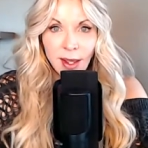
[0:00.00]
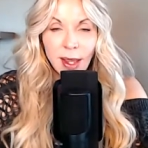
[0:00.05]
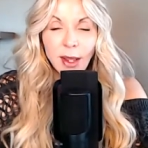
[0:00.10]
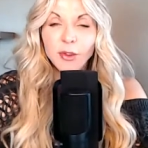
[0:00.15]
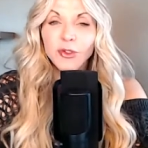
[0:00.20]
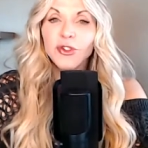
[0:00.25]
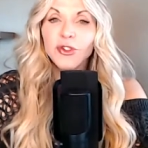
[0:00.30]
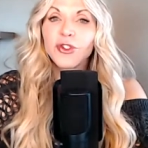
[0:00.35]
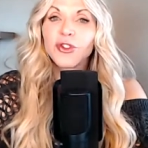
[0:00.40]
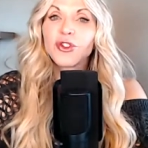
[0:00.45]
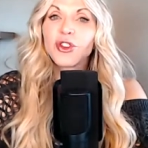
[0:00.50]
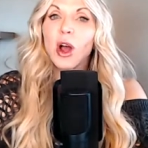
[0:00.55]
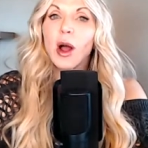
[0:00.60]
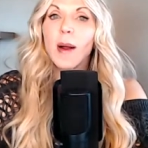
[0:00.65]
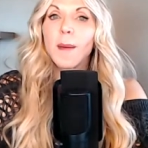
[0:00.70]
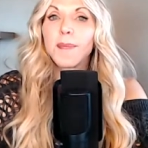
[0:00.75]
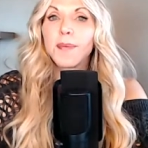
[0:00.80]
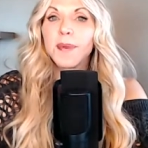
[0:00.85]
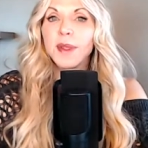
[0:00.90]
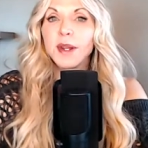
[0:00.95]
and
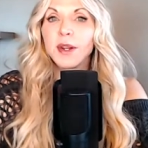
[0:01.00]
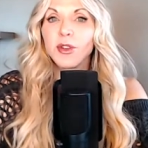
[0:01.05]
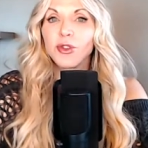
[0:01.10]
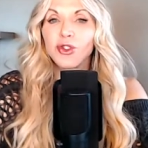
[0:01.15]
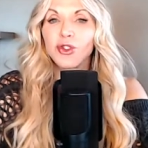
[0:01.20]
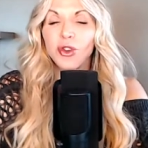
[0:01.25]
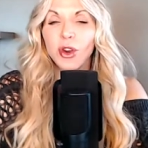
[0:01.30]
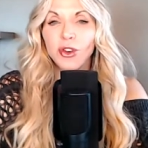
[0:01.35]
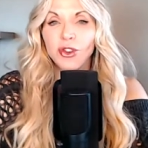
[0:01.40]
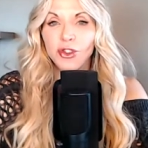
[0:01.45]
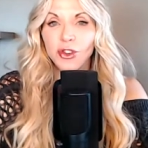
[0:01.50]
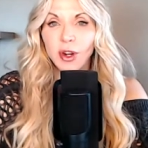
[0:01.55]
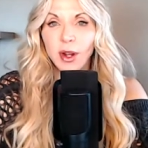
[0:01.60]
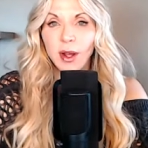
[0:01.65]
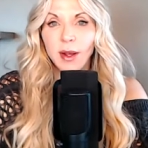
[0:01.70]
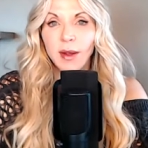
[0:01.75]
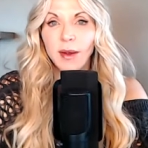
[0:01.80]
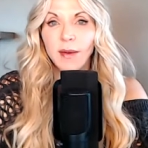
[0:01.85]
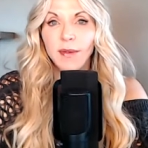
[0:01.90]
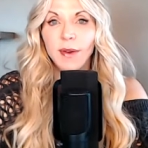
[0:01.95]
stop the destruction
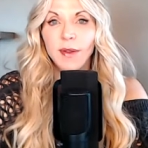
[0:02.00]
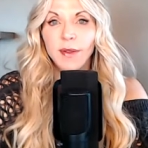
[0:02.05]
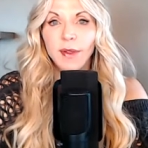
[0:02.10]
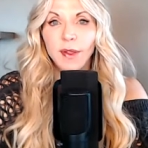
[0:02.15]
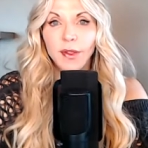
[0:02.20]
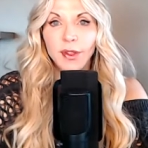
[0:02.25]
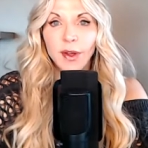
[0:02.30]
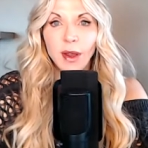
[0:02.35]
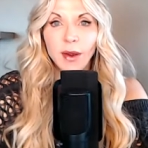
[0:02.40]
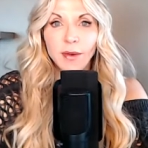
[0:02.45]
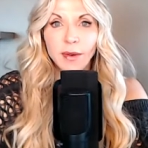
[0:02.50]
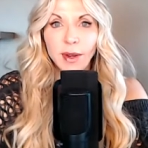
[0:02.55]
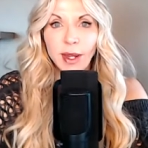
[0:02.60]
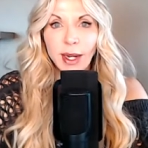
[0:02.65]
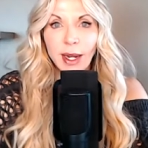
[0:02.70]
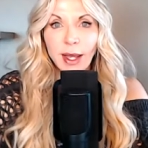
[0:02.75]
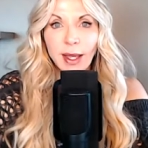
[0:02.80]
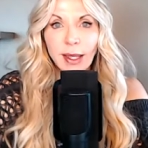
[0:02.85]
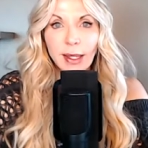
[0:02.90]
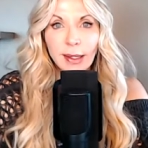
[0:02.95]
of the
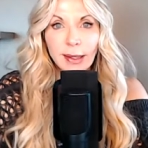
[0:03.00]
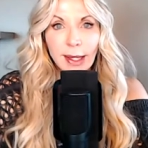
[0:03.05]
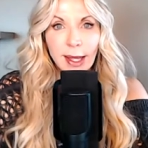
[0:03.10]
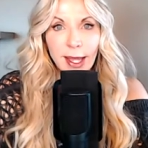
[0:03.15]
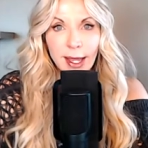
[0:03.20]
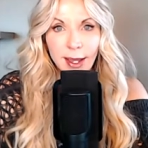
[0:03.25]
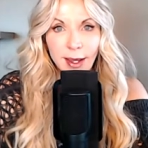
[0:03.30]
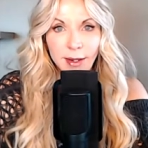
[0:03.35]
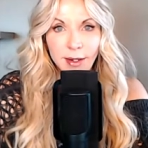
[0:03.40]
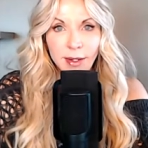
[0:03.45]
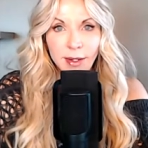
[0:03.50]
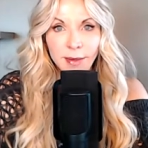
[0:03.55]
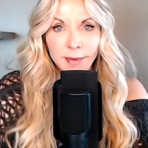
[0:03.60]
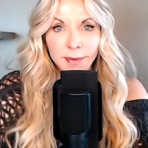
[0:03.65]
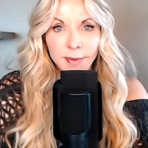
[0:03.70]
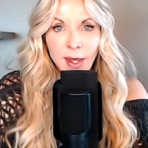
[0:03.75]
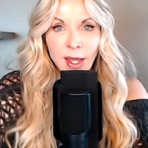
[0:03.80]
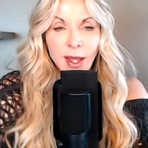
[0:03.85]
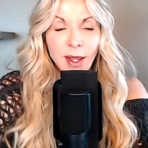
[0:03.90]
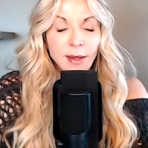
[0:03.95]
thyroid gland.
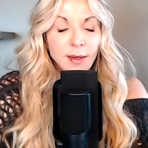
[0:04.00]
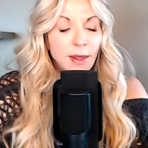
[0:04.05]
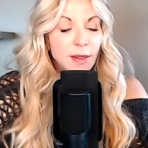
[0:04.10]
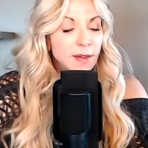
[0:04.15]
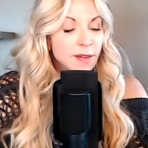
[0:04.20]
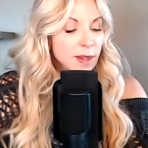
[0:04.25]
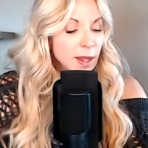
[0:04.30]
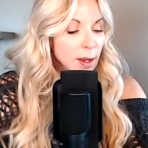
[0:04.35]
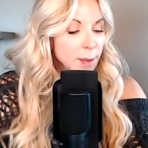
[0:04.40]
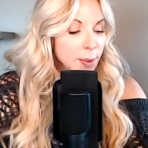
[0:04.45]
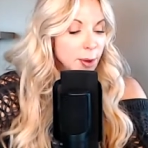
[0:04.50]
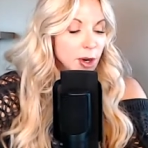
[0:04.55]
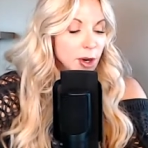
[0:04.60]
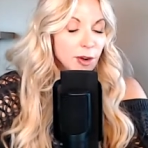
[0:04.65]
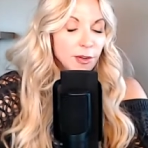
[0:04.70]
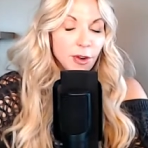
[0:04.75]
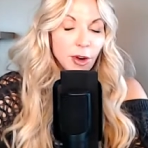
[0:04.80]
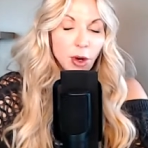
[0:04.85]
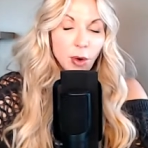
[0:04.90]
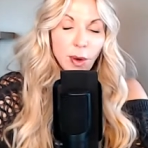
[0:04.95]
Now, the second
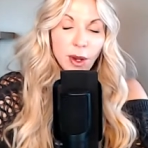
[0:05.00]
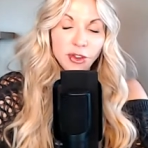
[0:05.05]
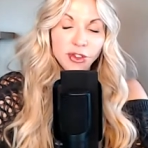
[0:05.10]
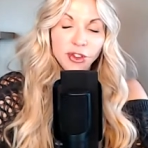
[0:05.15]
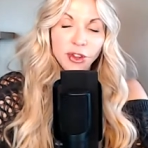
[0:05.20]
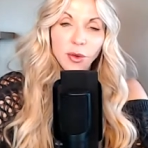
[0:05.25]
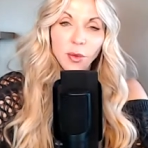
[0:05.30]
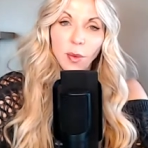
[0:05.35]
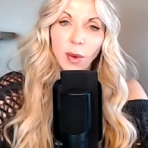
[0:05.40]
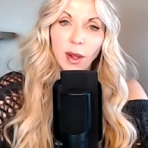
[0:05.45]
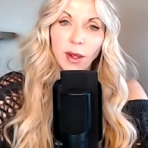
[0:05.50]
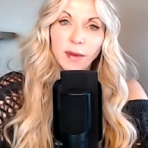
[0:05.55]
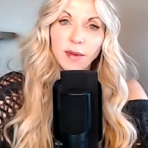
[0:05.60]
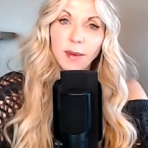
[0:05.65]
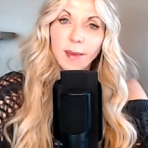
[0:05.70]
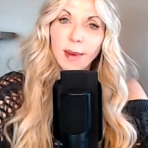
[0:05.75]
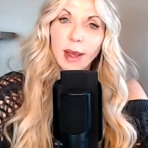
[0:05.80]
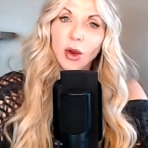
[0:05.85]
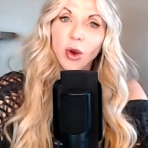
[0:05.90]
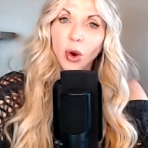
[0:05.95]
part of our question
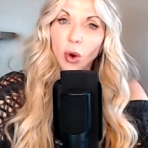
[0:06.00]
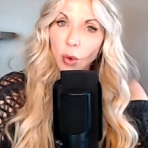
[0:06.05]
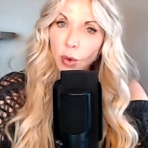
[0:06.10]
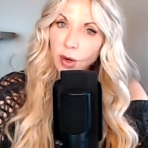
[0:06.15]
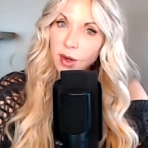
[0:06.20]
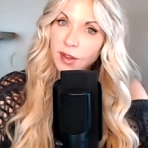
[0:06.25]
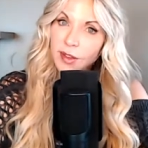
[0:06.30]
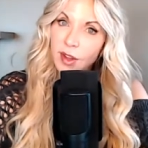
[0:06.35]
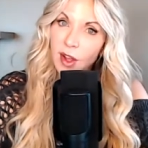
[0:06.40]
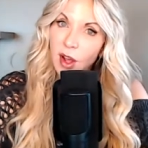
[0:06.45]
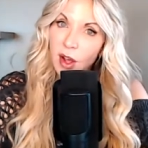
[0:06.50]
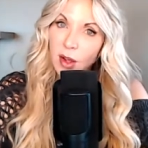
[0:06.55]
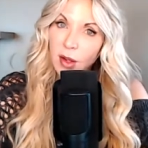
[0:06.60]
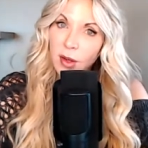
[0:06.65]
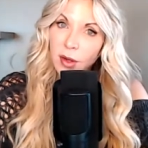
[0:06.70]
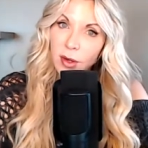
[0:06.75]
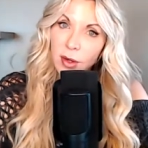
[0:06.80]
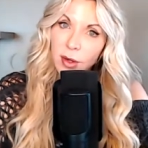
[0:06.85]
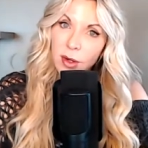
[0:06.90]
was about cortisol.